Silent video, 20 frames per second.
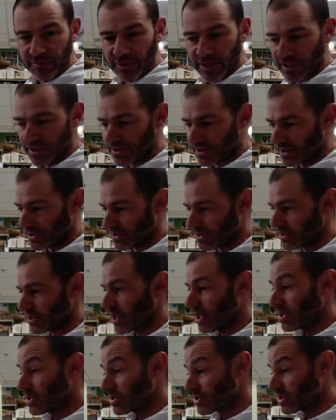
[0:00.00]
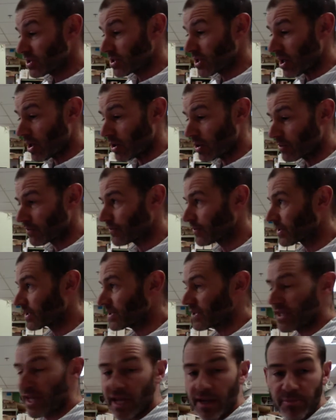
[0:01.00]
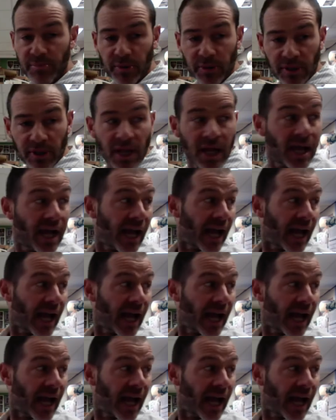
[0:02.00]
pieces. So, for example,